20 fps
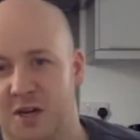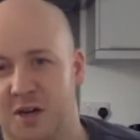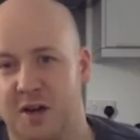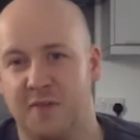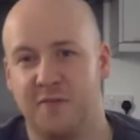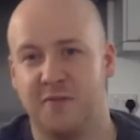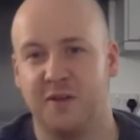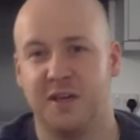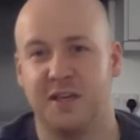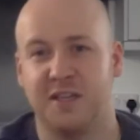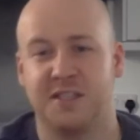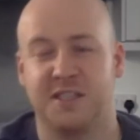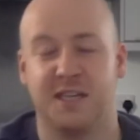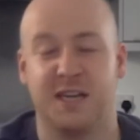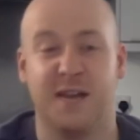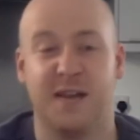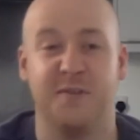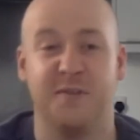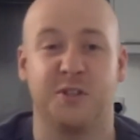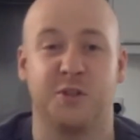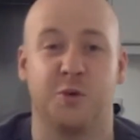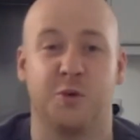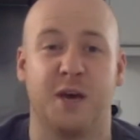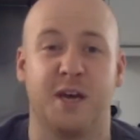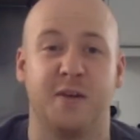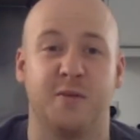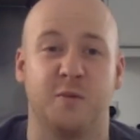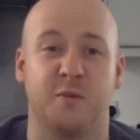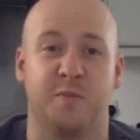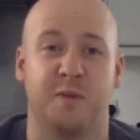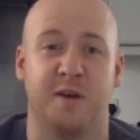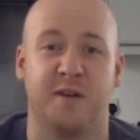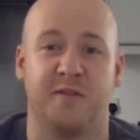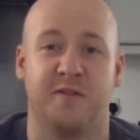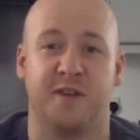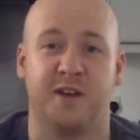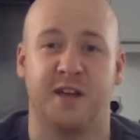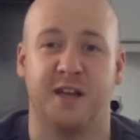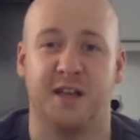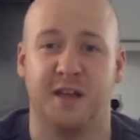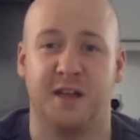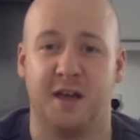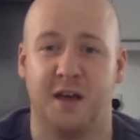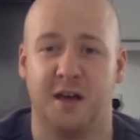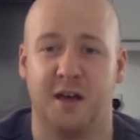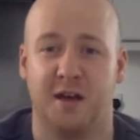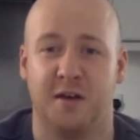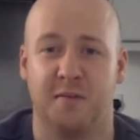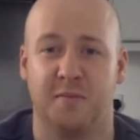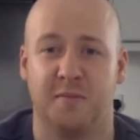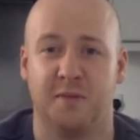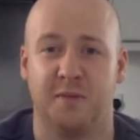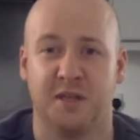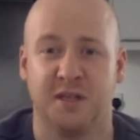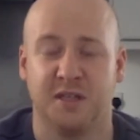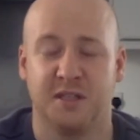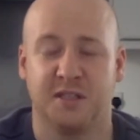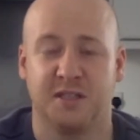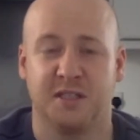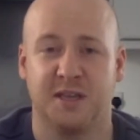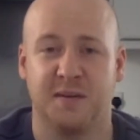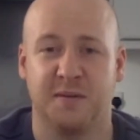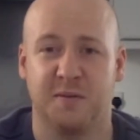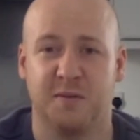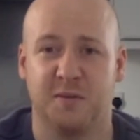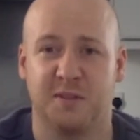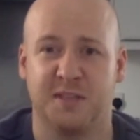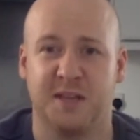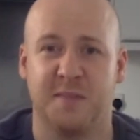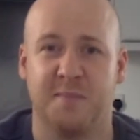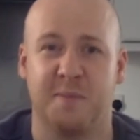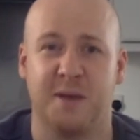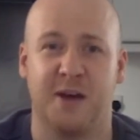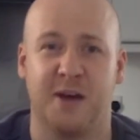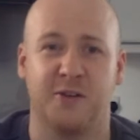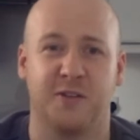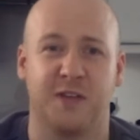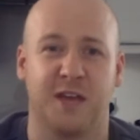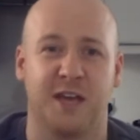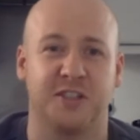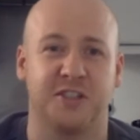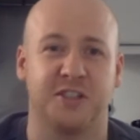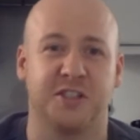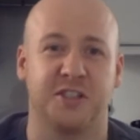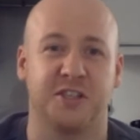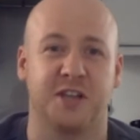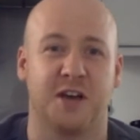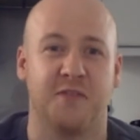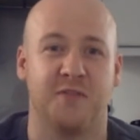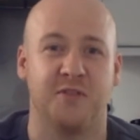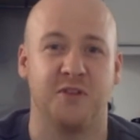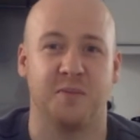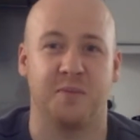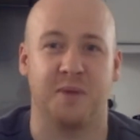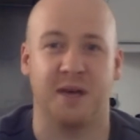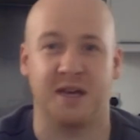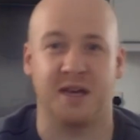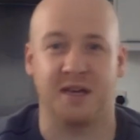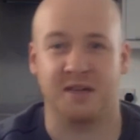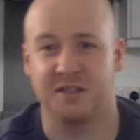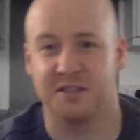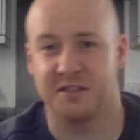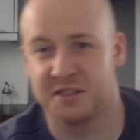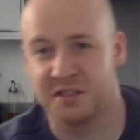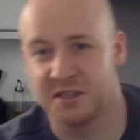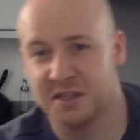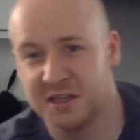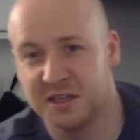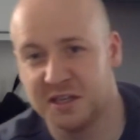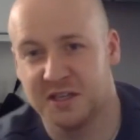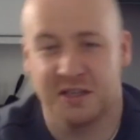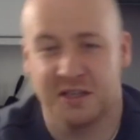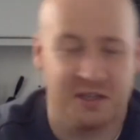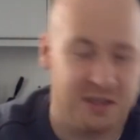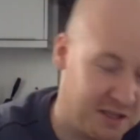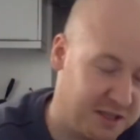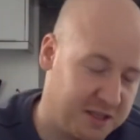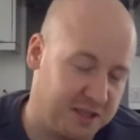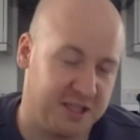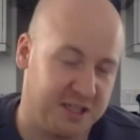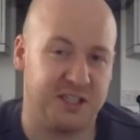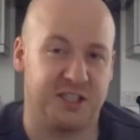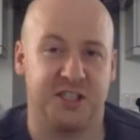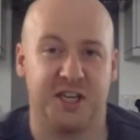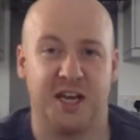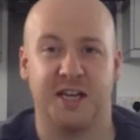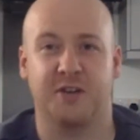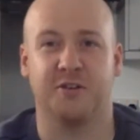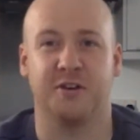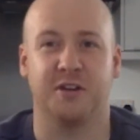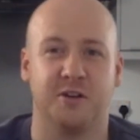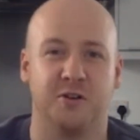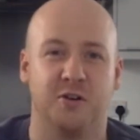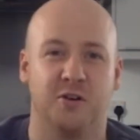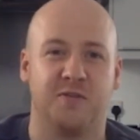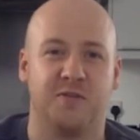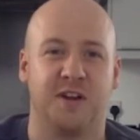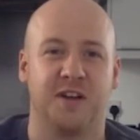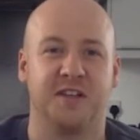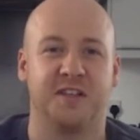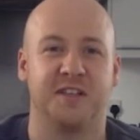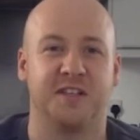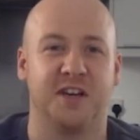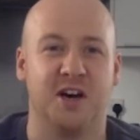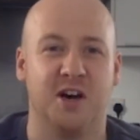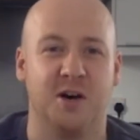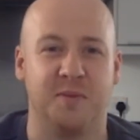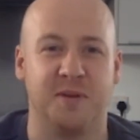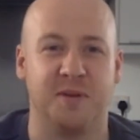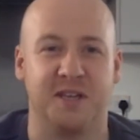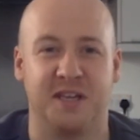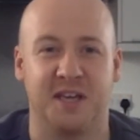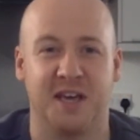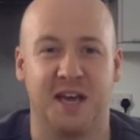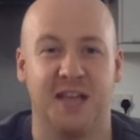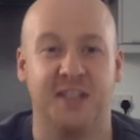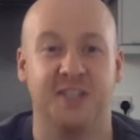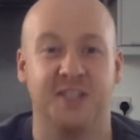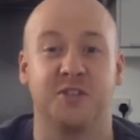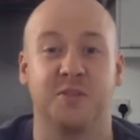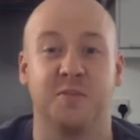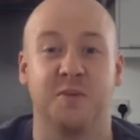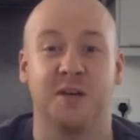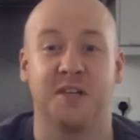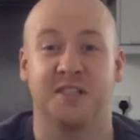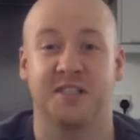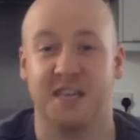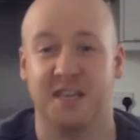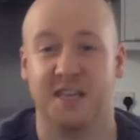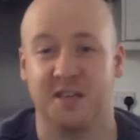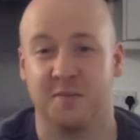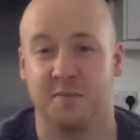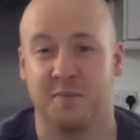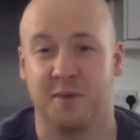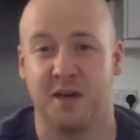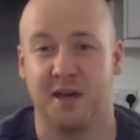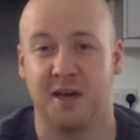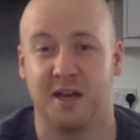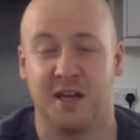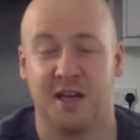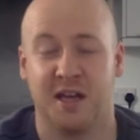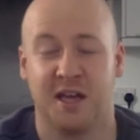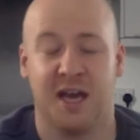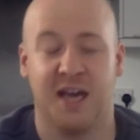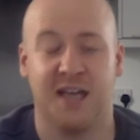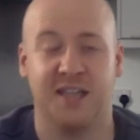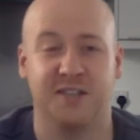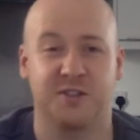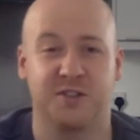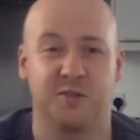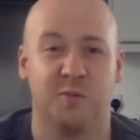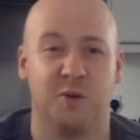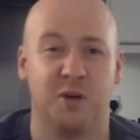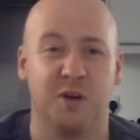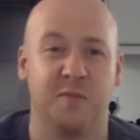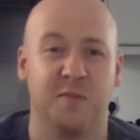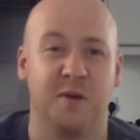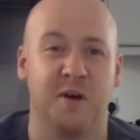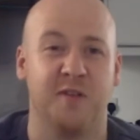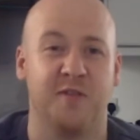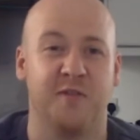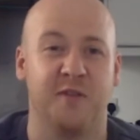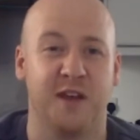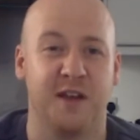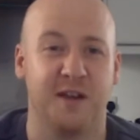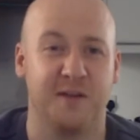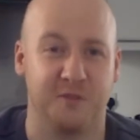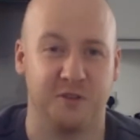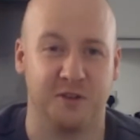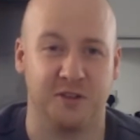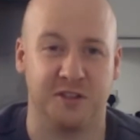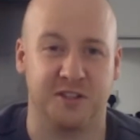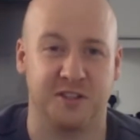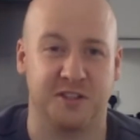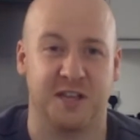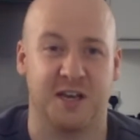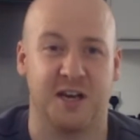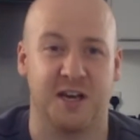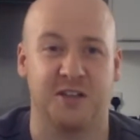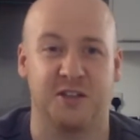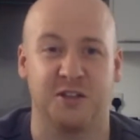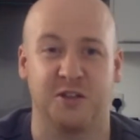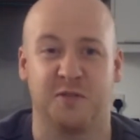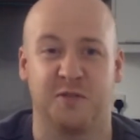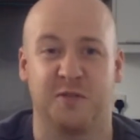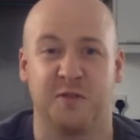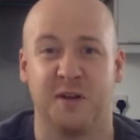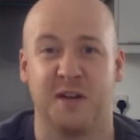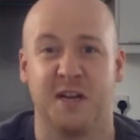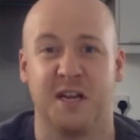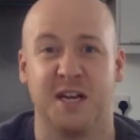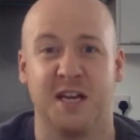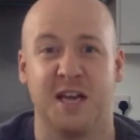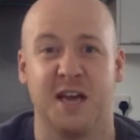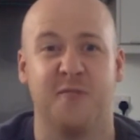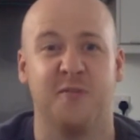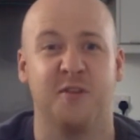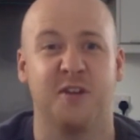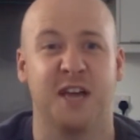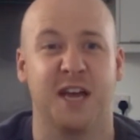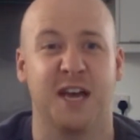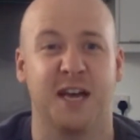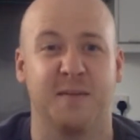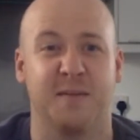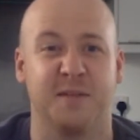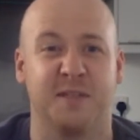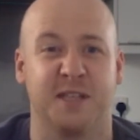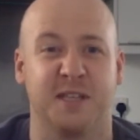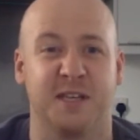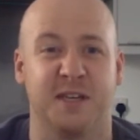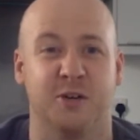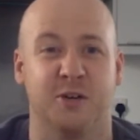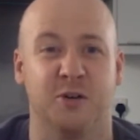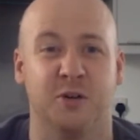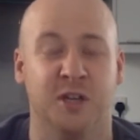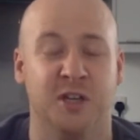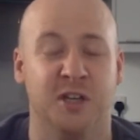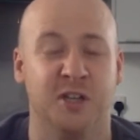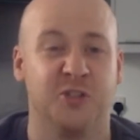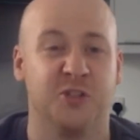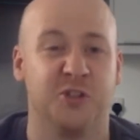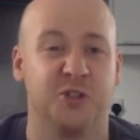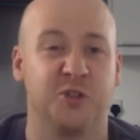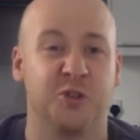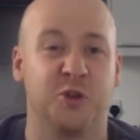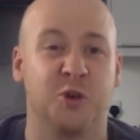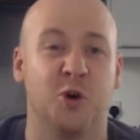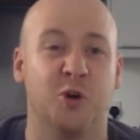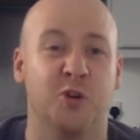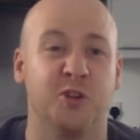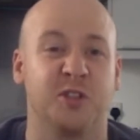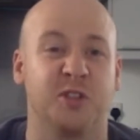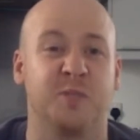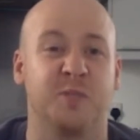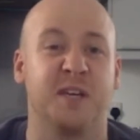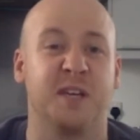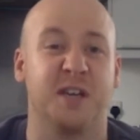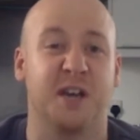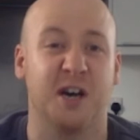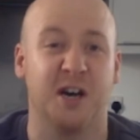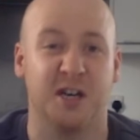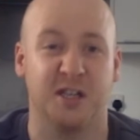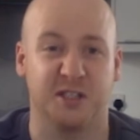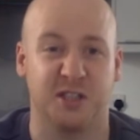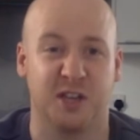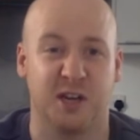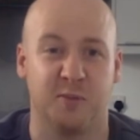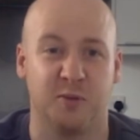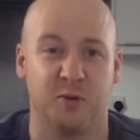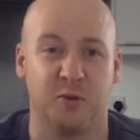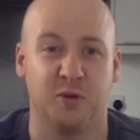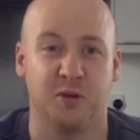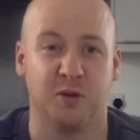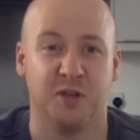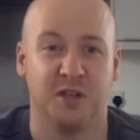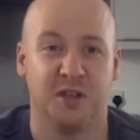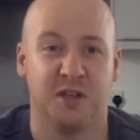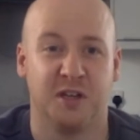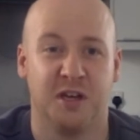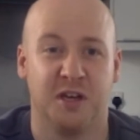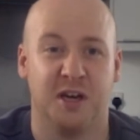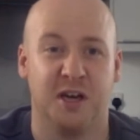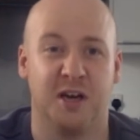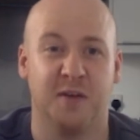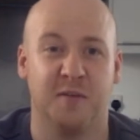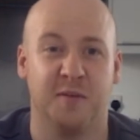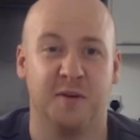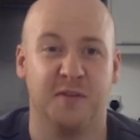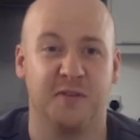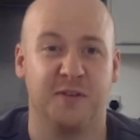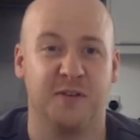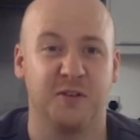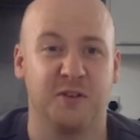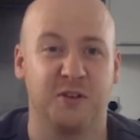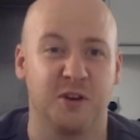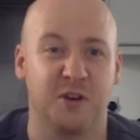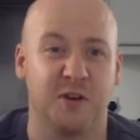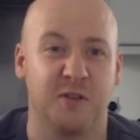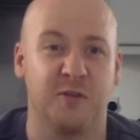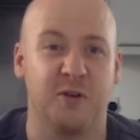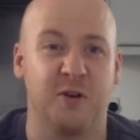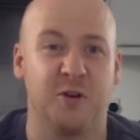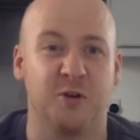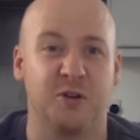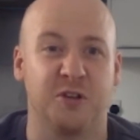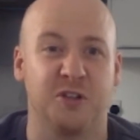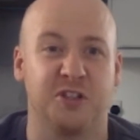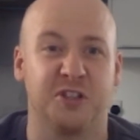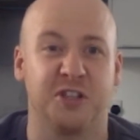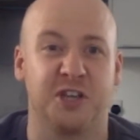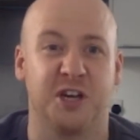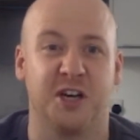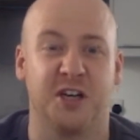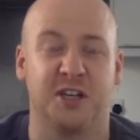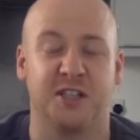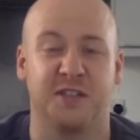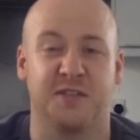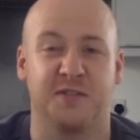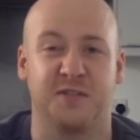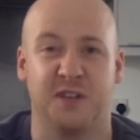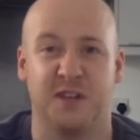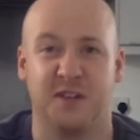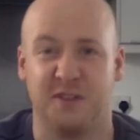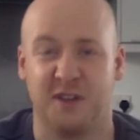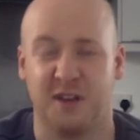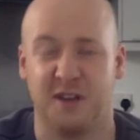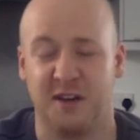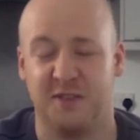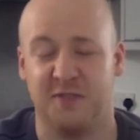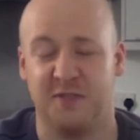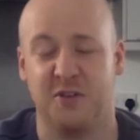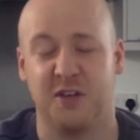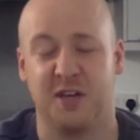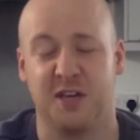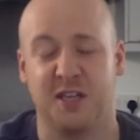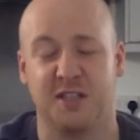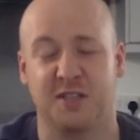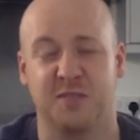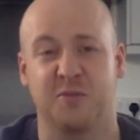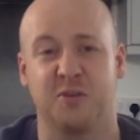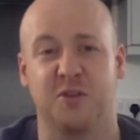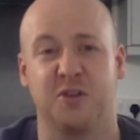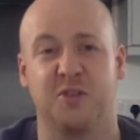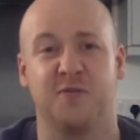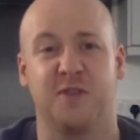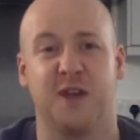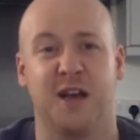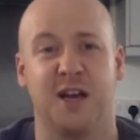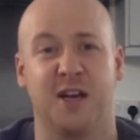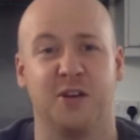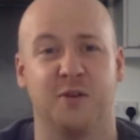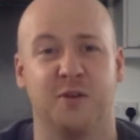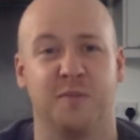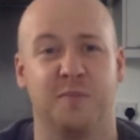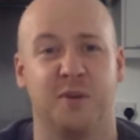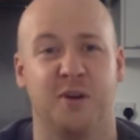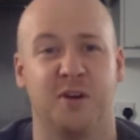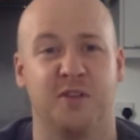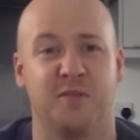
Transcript: to have it. It's 11-8 with Betfair. £10 on that should cover your bet because it's Xhaka in the North London Derby. And to my second bet, Anton, one of my favourites that I do for nearly every game is a little to score and to be card double. I feel you've got a real good chance, and if you get some good value in both